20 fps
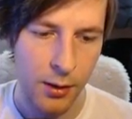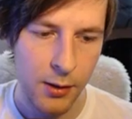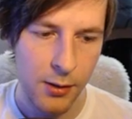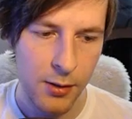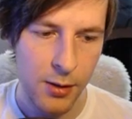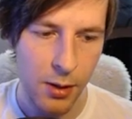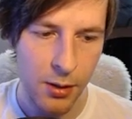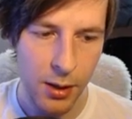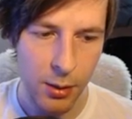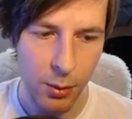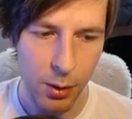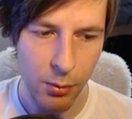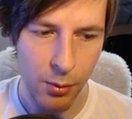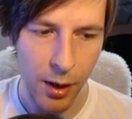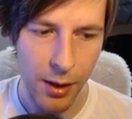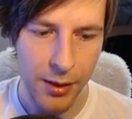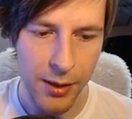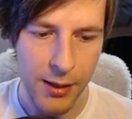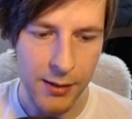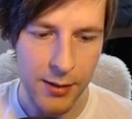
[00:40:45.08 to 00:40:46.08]
So I think we
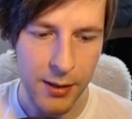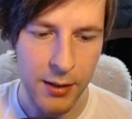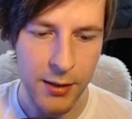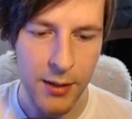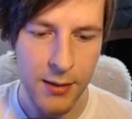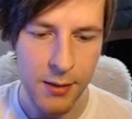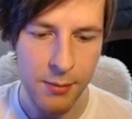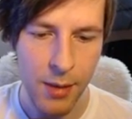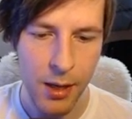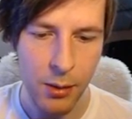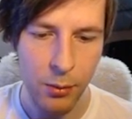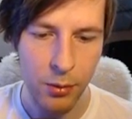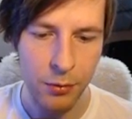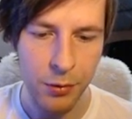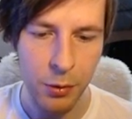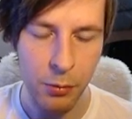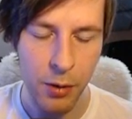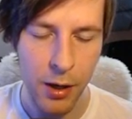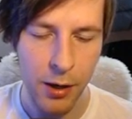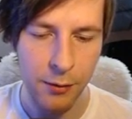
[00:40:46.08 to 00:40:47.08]
run this, and it doesn't matter
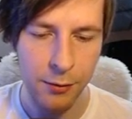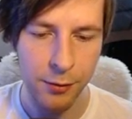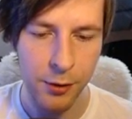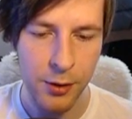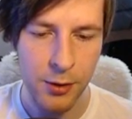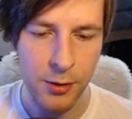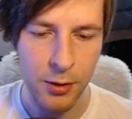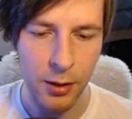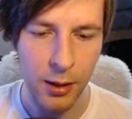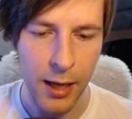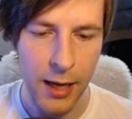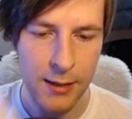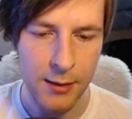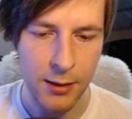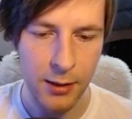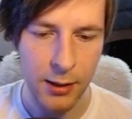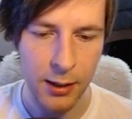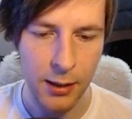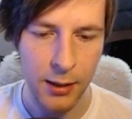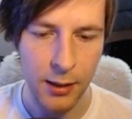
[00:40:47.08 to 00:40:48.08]
if we run it first or last
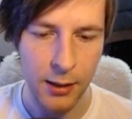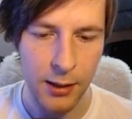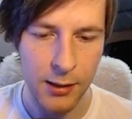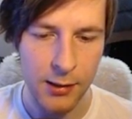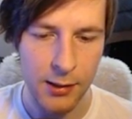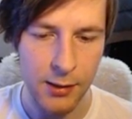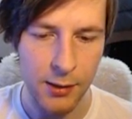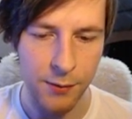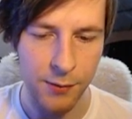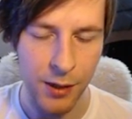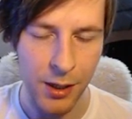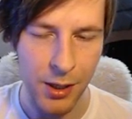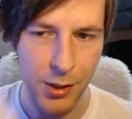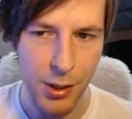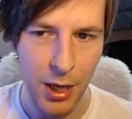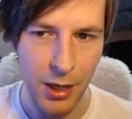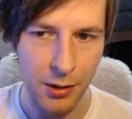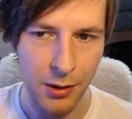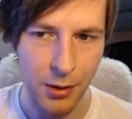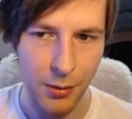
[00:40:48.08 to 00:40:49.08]
click, unless it's a
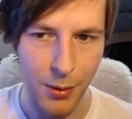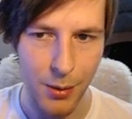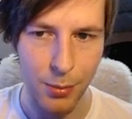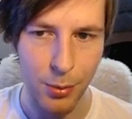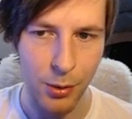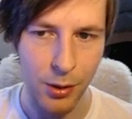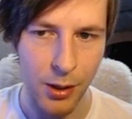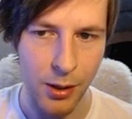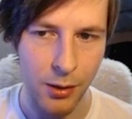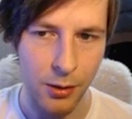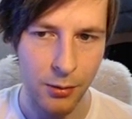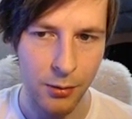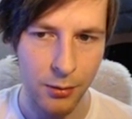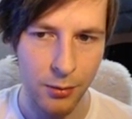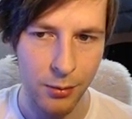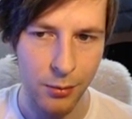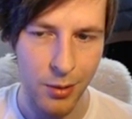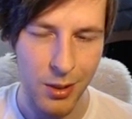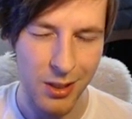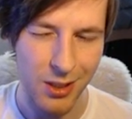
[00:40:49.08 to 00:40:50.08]
Fairchild 3.0,
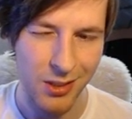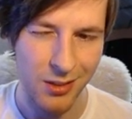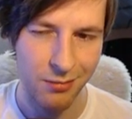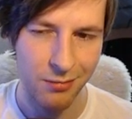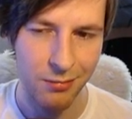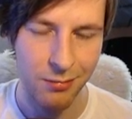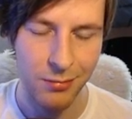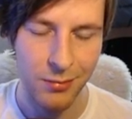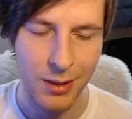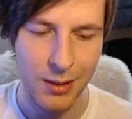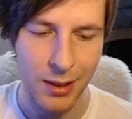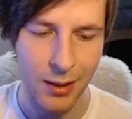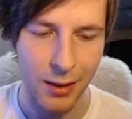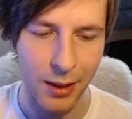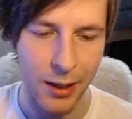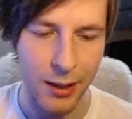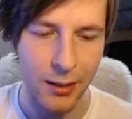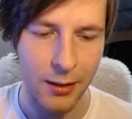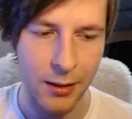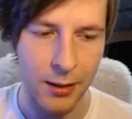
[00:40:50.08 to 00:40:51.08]
which it's
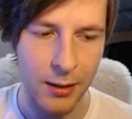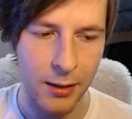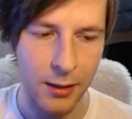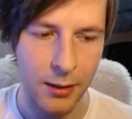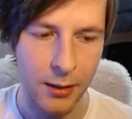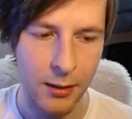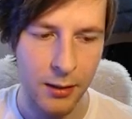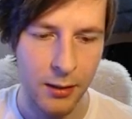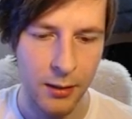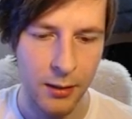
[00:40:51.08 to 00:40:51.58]
unlikely.